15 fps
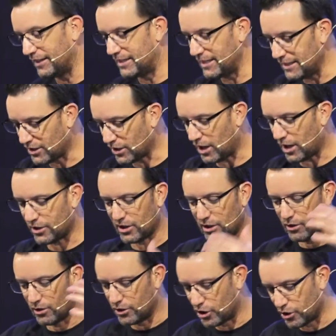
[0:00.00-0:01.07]
detoxing,
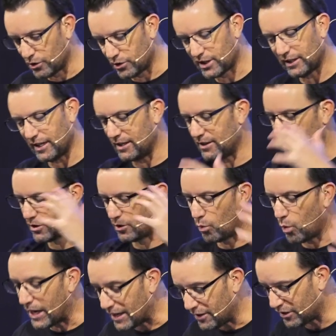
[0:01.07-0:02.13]
or juice cleanses, or
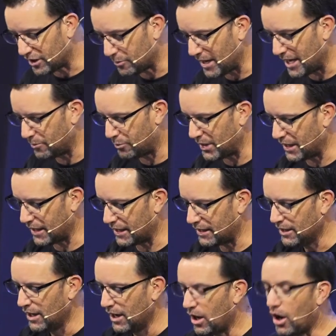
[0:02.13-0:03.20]
whatever it may be,
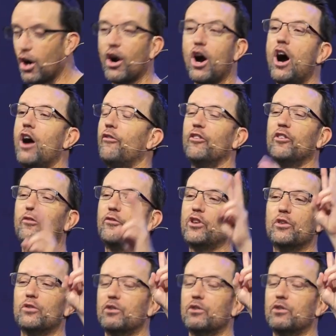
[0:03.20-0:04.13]
are often viewed